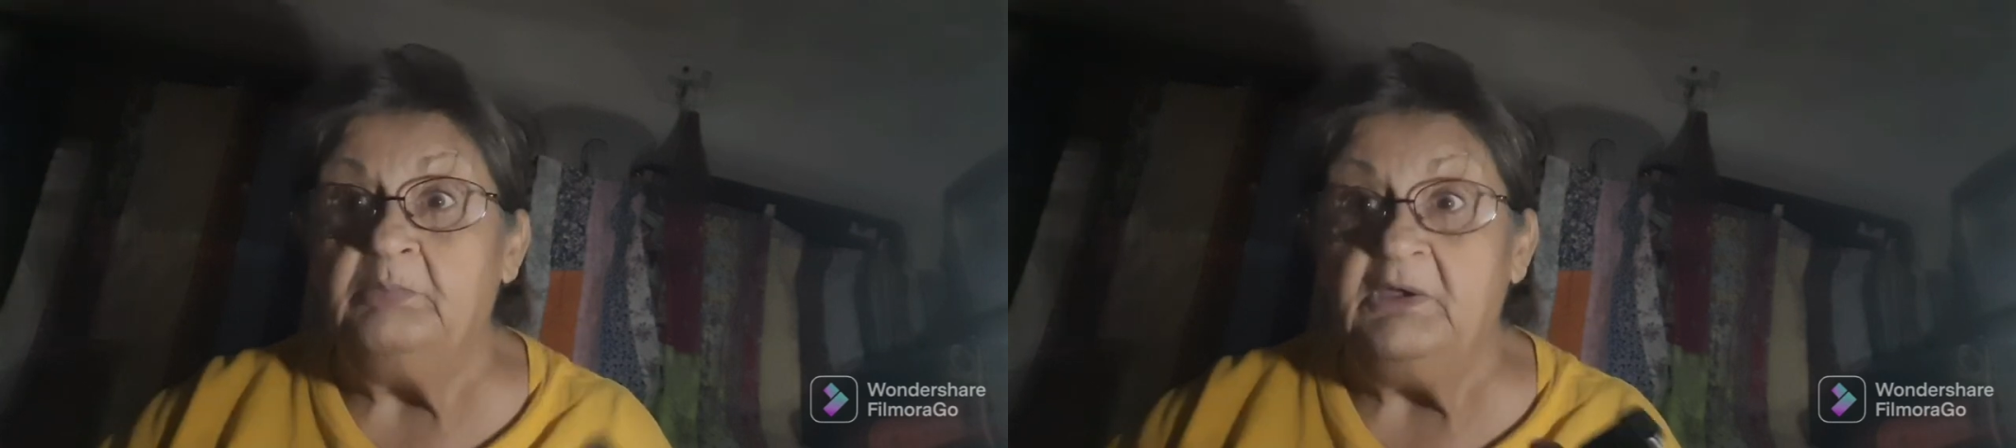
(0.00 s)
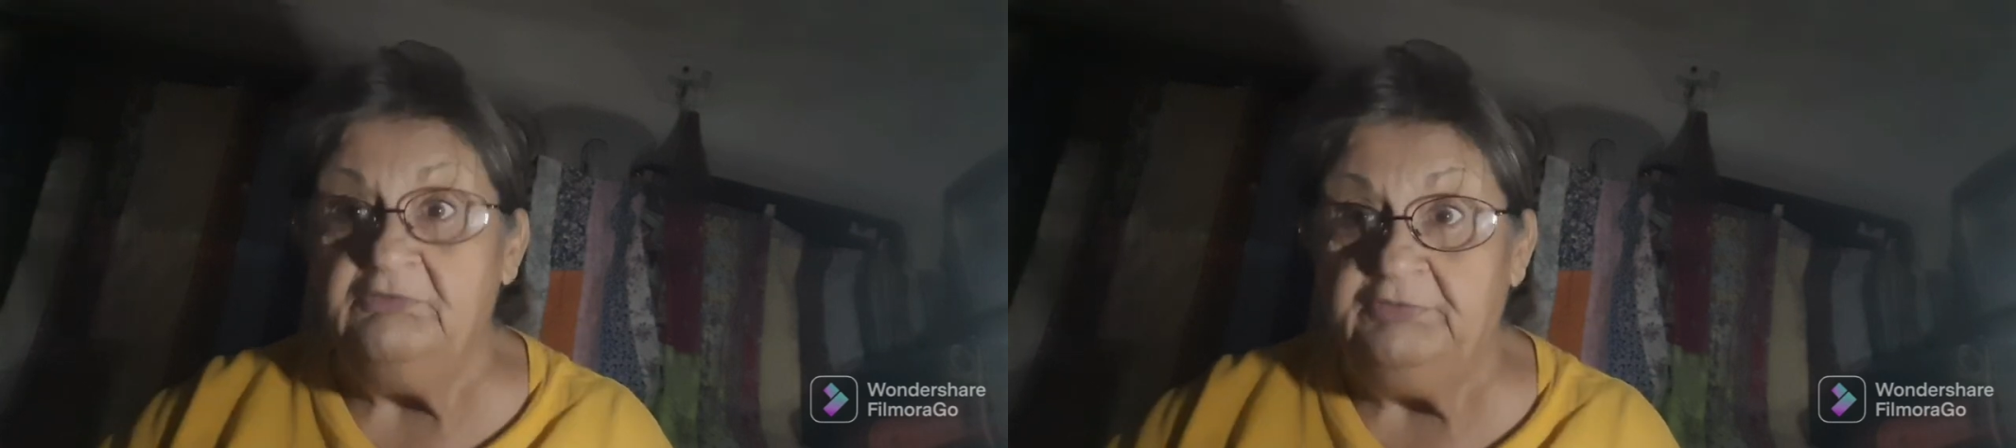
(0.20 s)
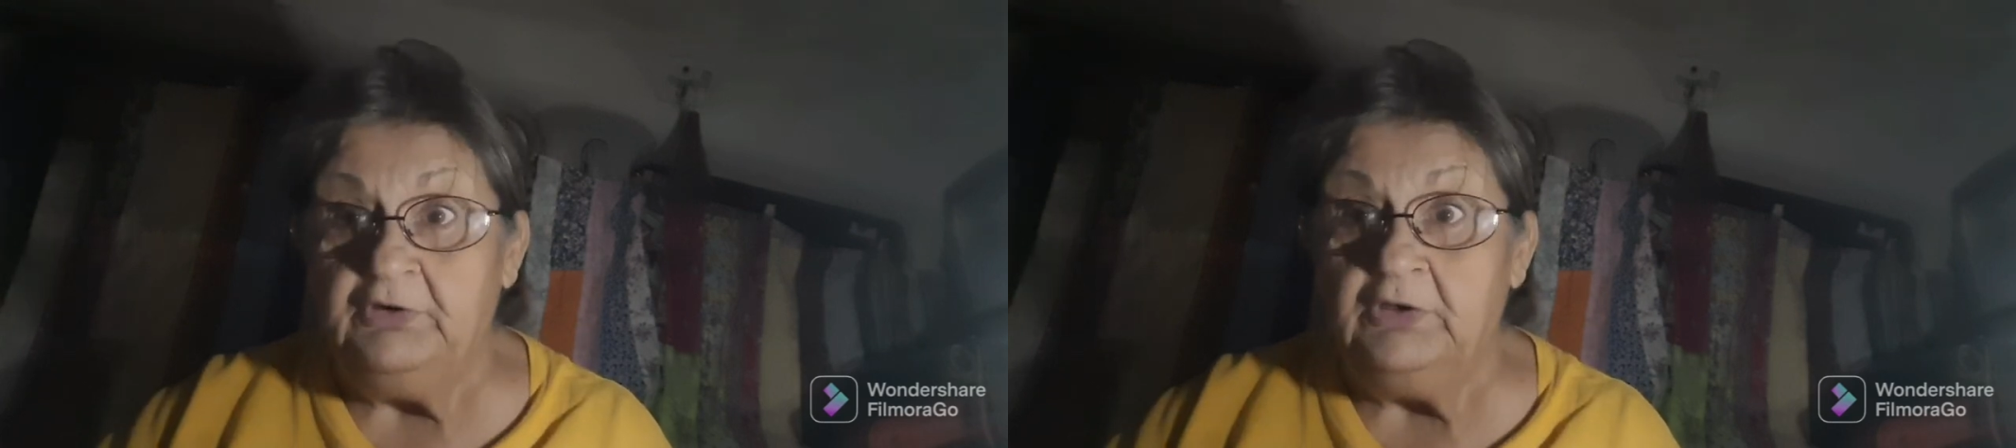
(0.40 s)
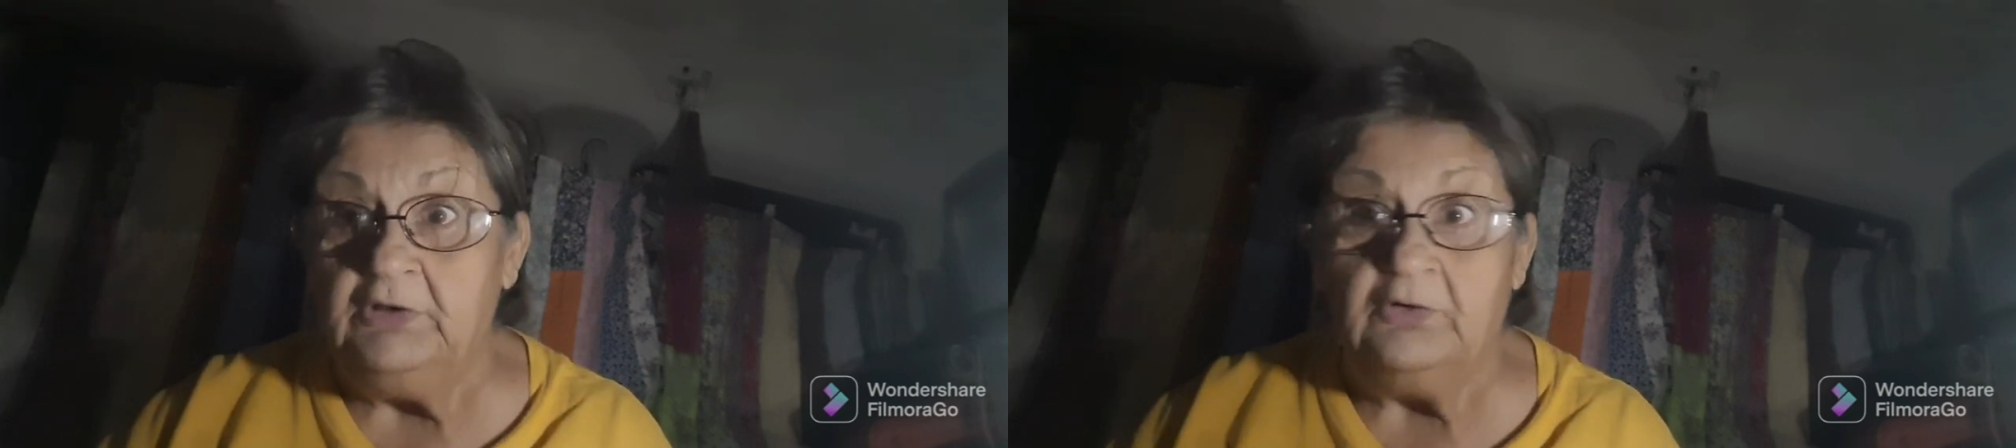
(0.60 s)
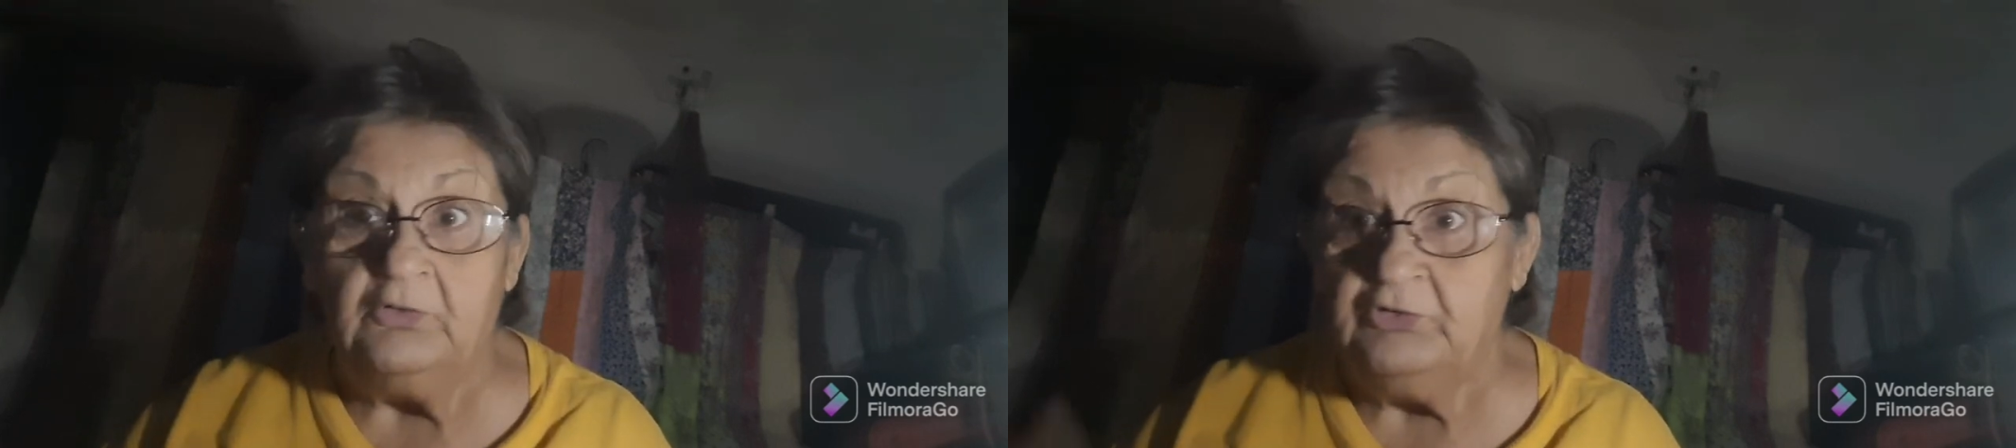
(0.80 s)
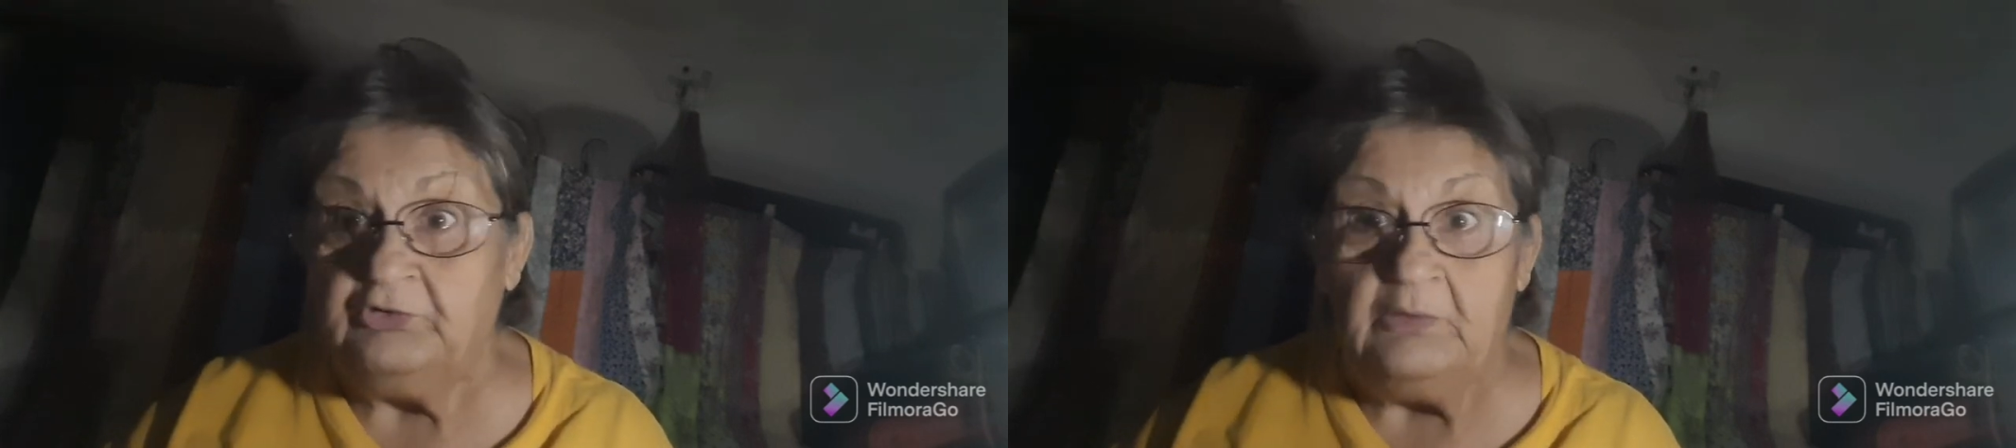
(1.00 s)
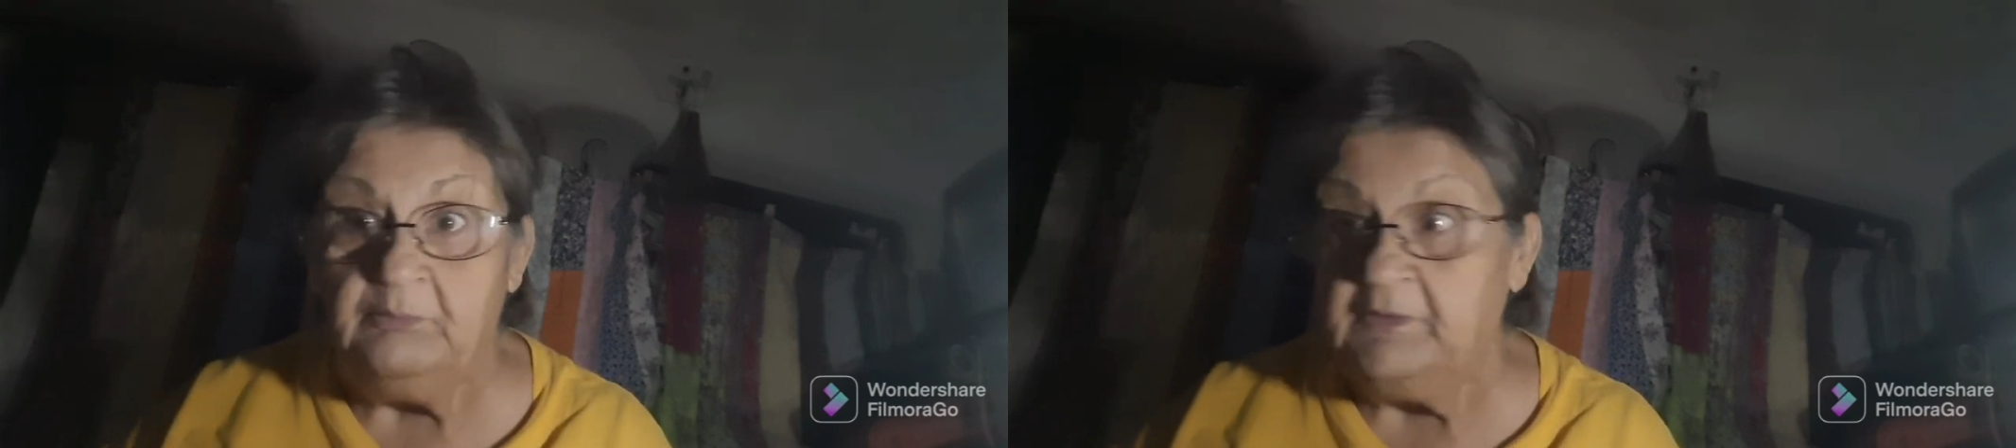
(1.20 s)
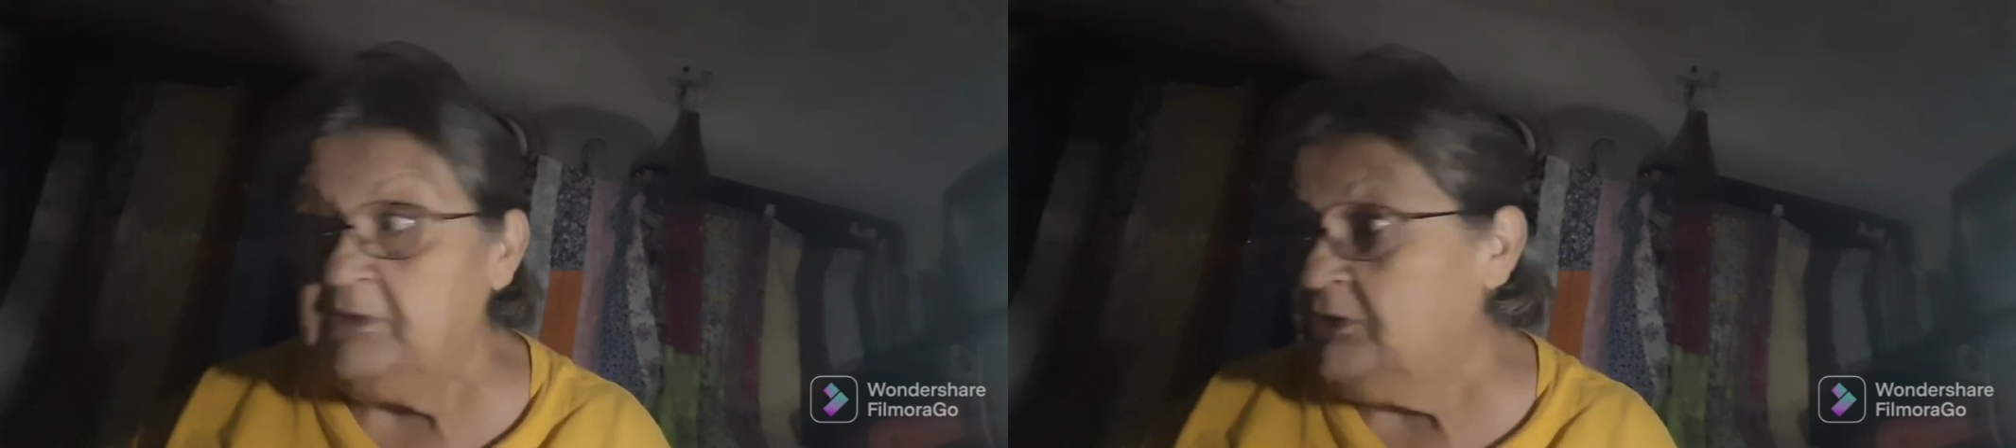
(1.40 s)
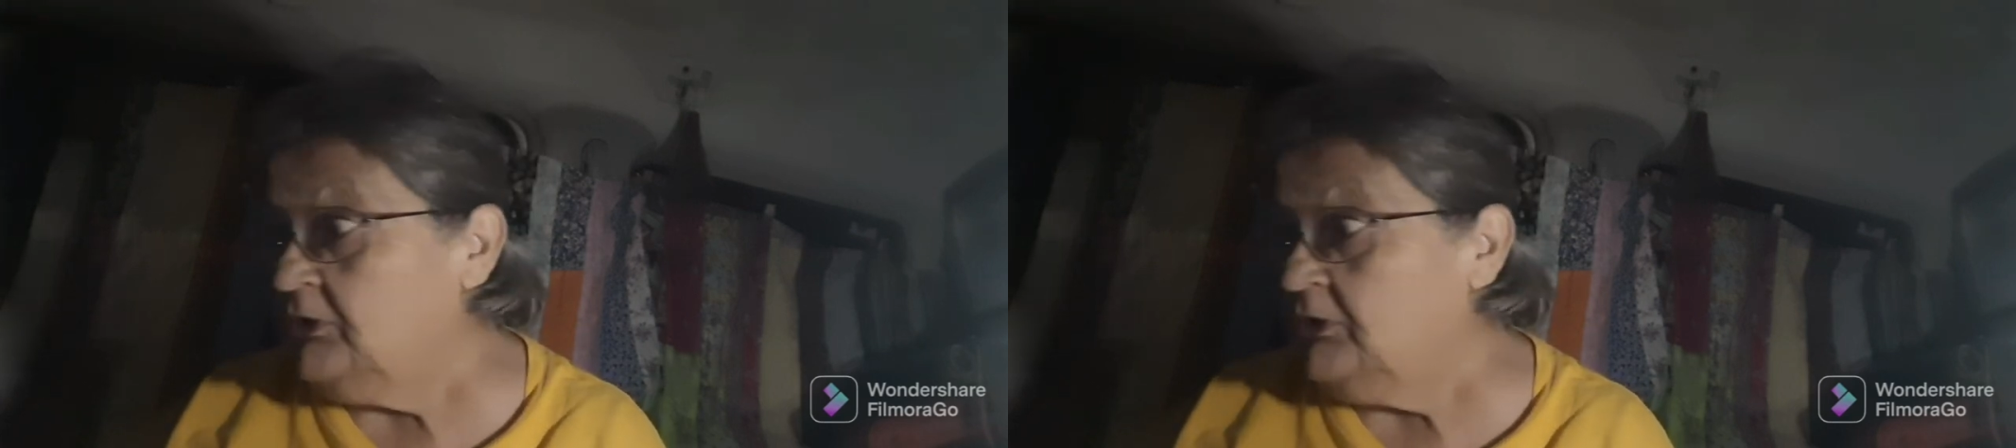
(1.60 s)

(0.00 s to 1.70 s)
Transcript: my foot or something,